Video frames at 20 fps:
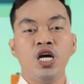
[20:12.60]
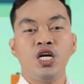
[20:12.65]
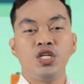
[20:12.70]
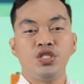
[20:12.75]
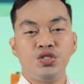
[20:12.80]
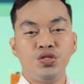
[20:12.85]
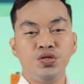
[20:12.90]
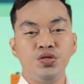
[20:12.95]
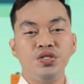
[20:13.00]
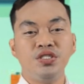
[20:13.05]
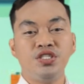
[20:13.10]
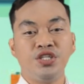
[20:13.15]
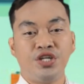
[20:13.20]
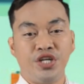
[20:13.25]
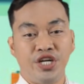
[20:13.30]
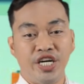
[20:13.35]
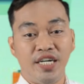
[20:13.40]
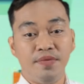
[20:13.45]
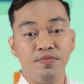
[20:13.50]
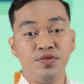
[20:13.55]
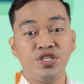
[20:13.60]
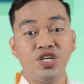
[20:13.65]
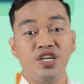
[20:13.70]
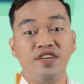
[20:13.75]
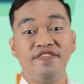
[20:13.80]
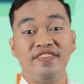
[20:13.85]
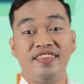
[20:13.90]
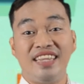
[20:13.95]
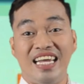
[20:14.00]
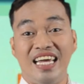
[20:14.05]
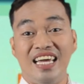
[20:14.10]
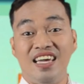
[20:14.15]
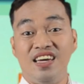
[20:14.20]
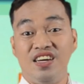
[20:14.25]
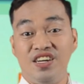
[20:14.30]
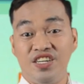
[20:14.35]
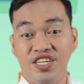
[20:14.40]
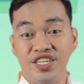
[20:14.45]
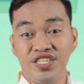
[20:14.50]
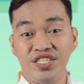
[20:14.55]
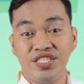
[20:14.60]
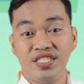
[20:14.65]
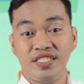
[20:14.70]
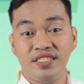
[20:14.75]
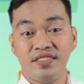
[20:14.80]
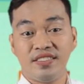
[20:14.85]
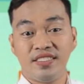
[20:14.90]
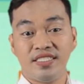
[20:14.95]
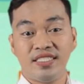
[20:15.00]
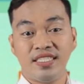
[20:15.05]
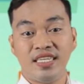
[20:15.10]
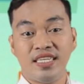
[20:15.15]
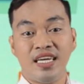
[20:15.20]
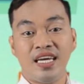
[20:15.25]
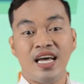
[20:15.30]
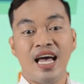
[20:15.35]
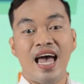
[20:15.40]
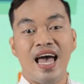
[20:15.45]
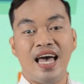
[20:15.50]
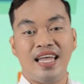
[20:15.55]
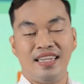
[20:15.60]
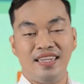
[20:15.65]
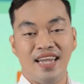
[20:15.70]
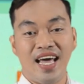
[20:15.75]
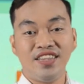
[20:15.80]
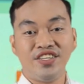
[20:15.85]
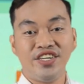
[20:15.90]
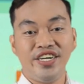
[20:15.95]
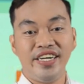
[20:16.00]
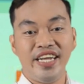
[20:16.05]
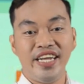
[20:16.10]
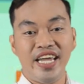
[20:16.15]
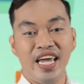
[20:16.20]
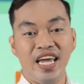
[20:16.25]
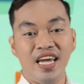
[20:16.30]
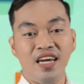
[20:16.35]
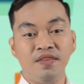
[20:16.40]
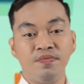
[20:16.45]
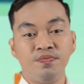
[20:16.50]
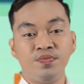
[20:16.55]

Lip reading: Two terms of 3 years. And letter D.